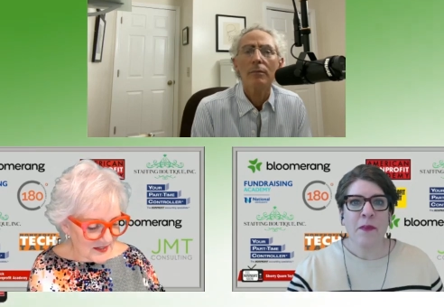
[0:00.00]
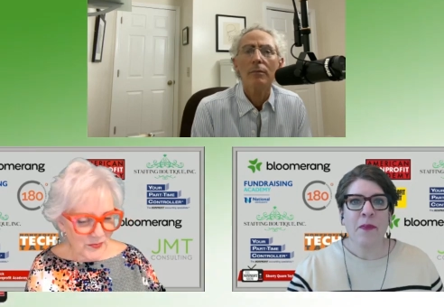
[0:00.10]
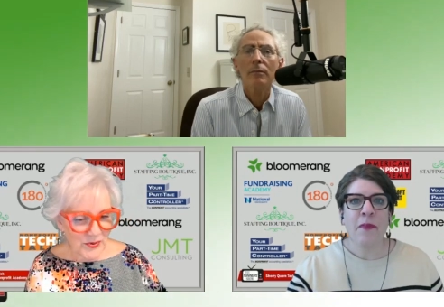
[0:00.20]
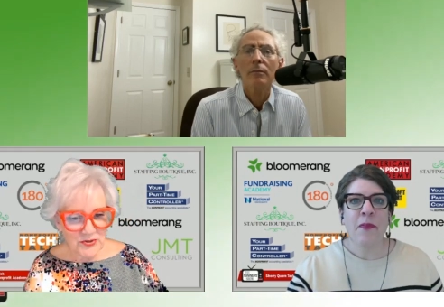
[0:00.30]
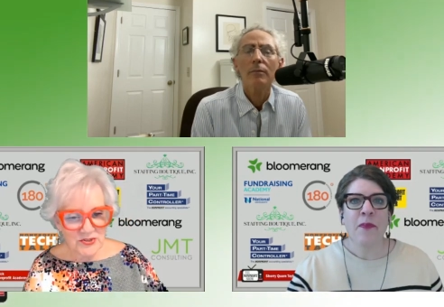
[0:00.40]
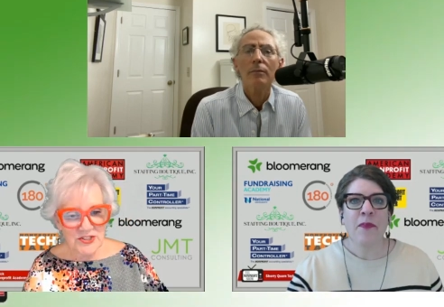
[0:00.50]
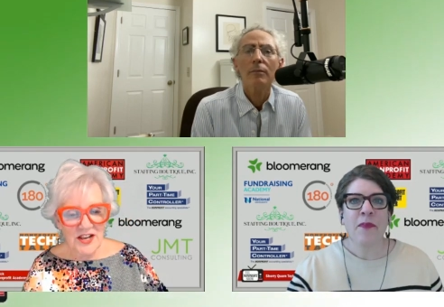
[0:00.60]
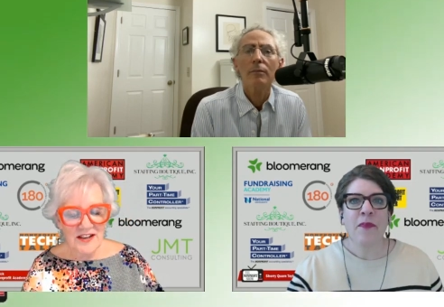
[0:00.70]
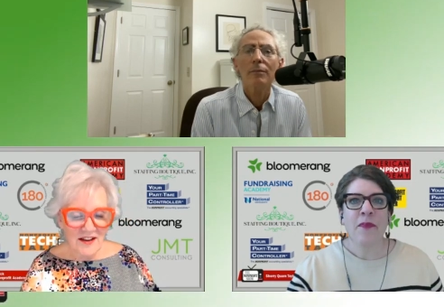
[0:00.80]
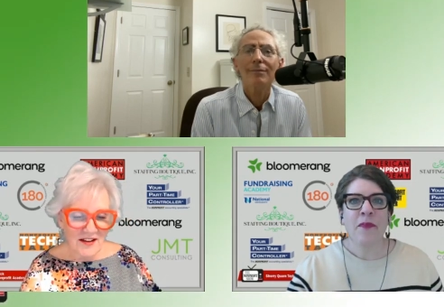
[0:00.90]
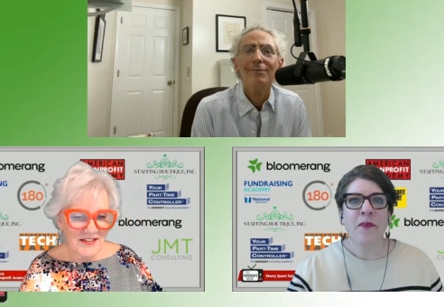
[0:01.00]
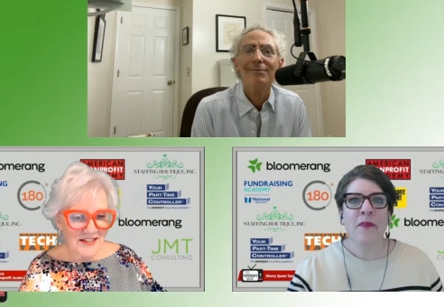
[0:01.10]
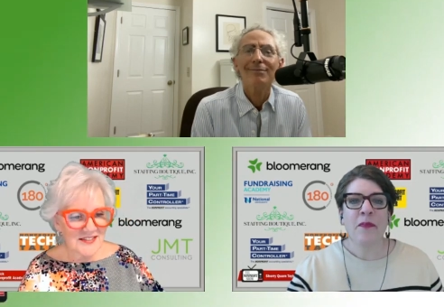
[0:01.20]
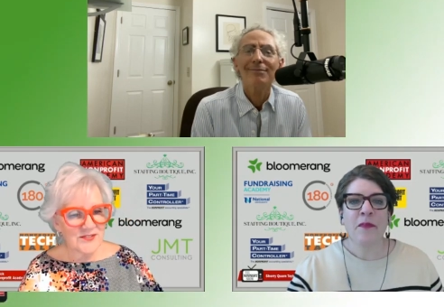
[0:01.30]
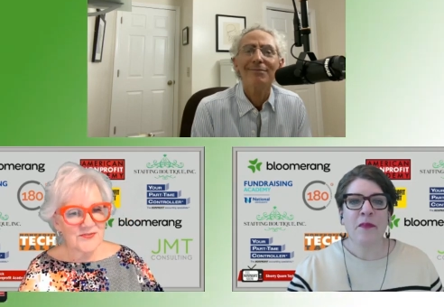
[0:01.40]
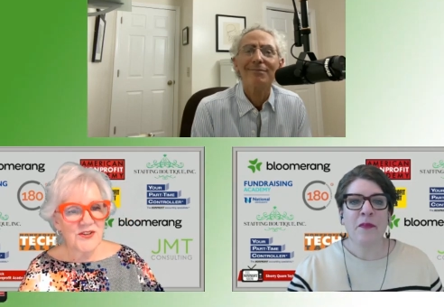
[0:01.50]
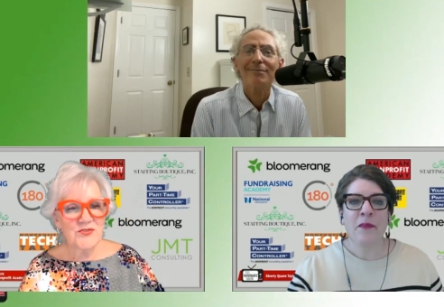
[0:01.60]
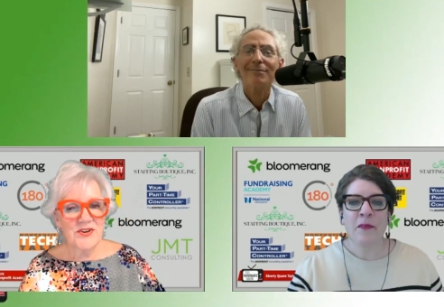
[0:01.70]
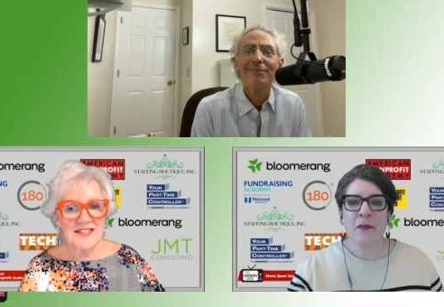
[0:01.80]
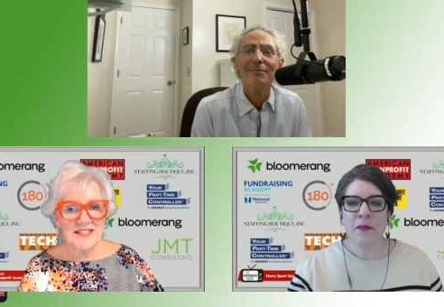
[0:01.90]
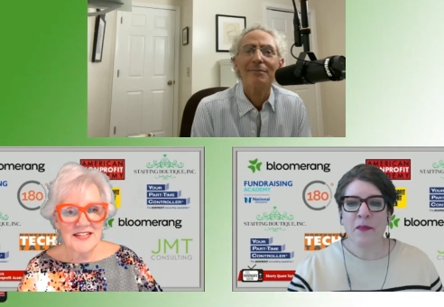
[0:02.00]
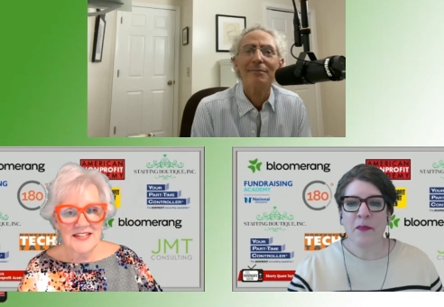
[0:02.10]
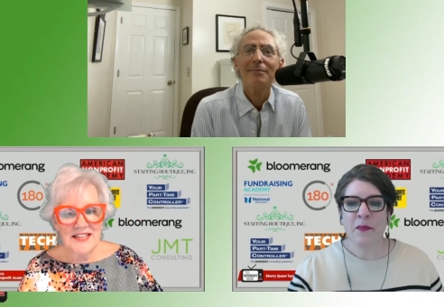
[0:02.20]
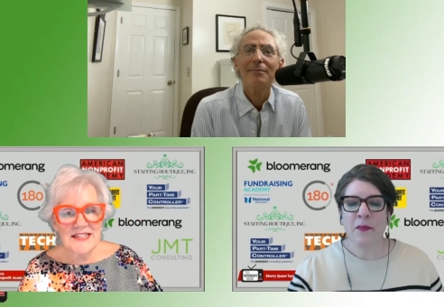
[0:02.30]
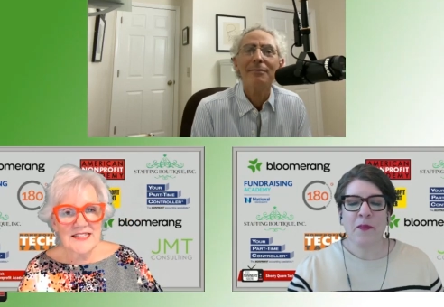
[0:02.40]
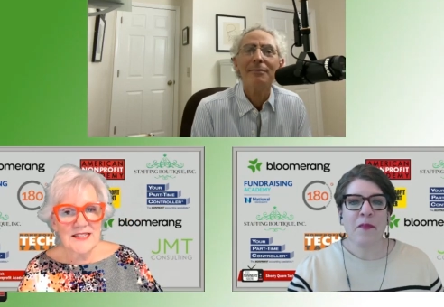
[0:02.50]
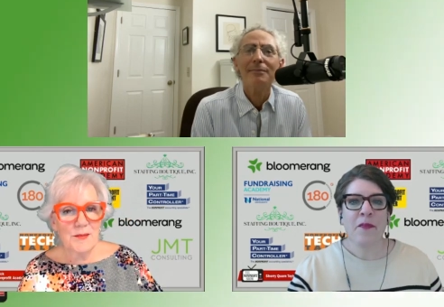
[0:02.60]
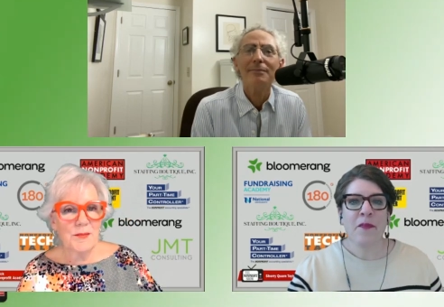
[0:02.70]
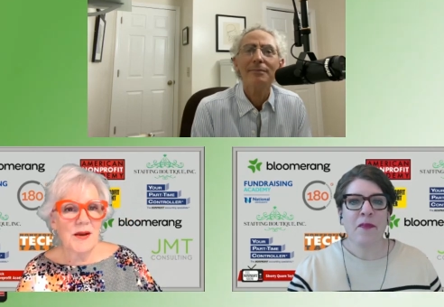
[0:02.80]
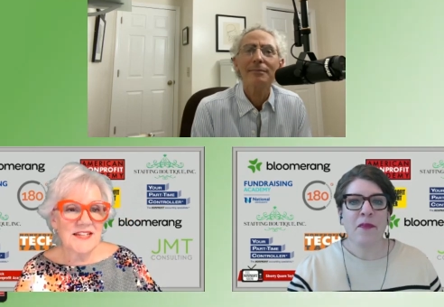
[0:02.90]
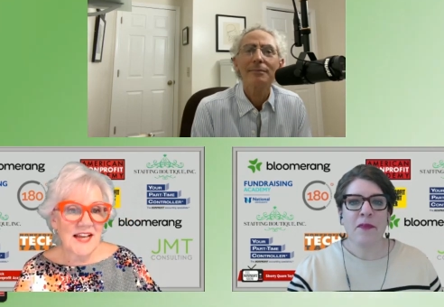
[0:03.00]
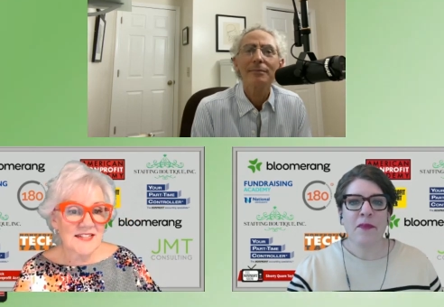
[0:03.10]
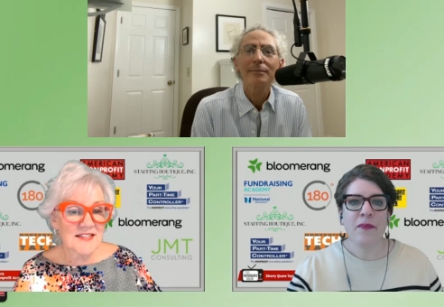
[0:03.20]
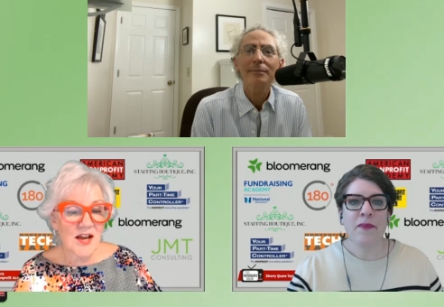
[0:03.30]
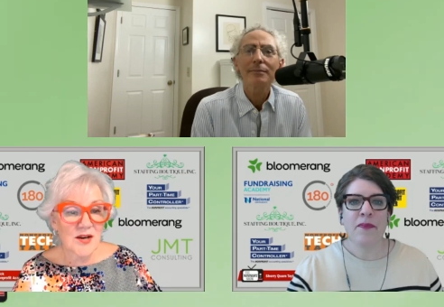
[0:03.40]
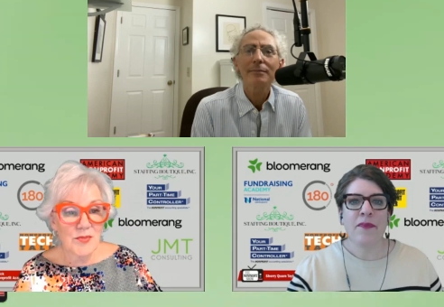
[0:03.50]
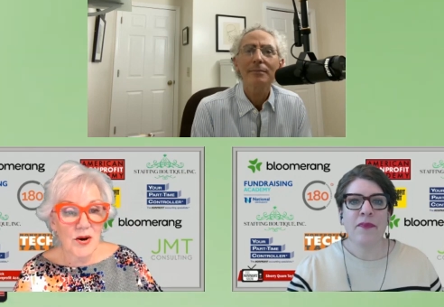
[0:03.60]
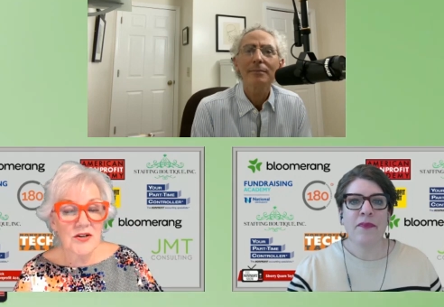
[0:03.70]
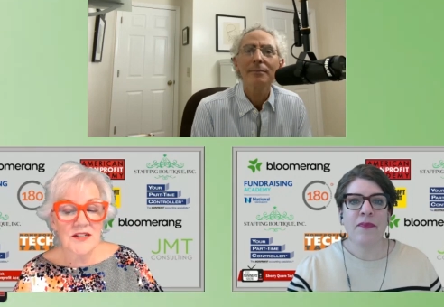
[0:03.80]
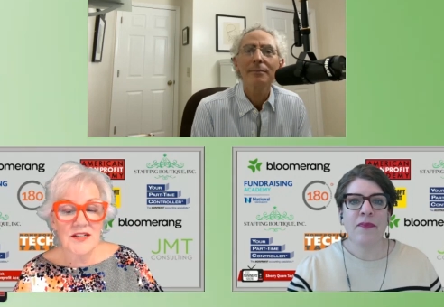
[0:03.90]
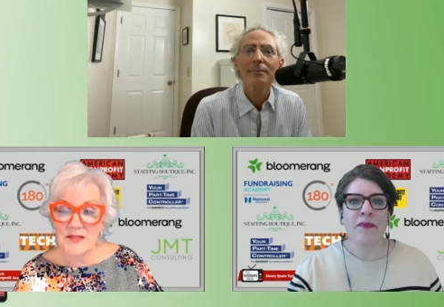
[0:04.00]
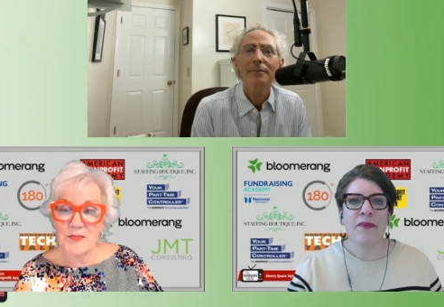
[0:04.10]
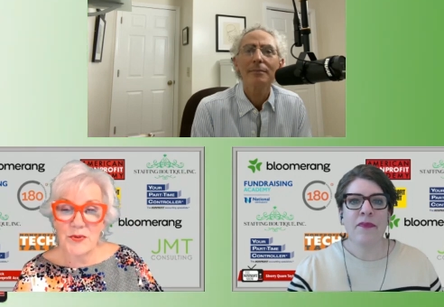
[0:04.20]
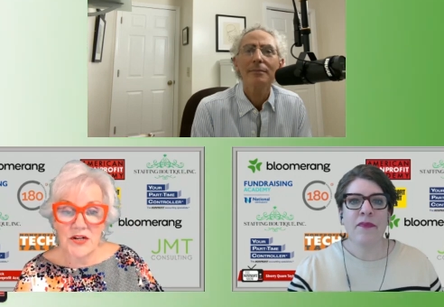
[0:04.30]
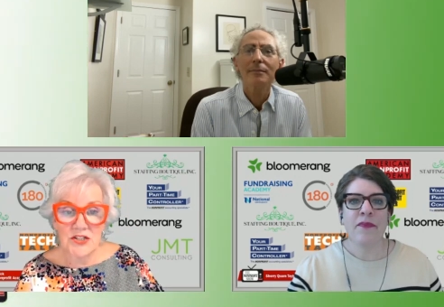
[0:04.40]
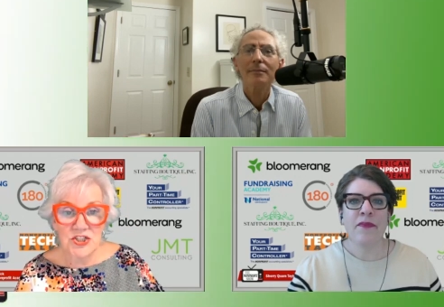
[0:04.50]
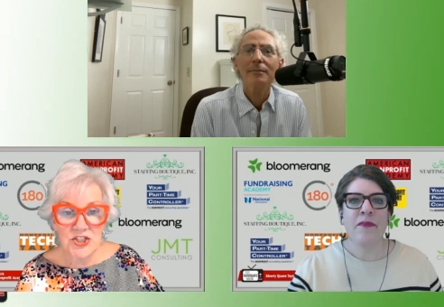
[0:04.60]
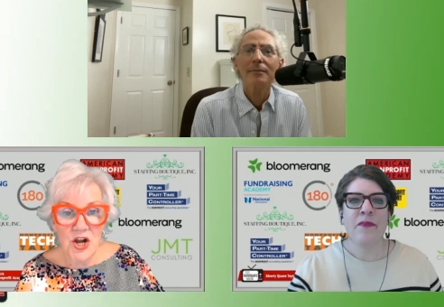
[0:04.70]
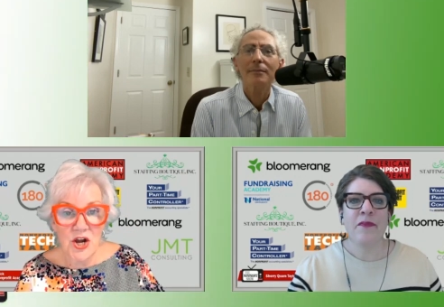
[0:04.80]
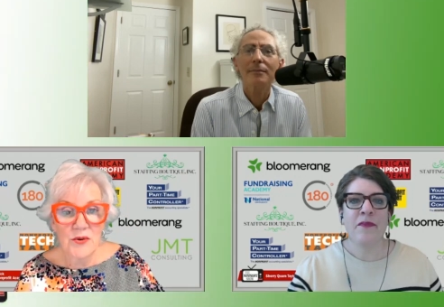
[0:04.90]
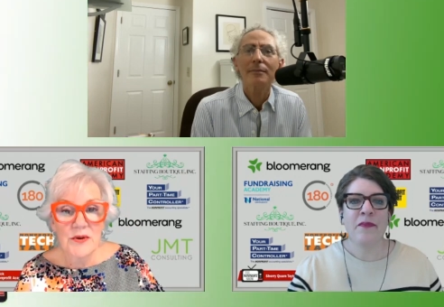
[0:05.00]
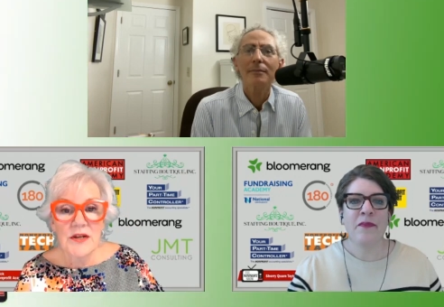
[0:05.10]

Speaker 1: approach, I call it, to fundraising. And that's like, my dad's got a barn, let's put on a show.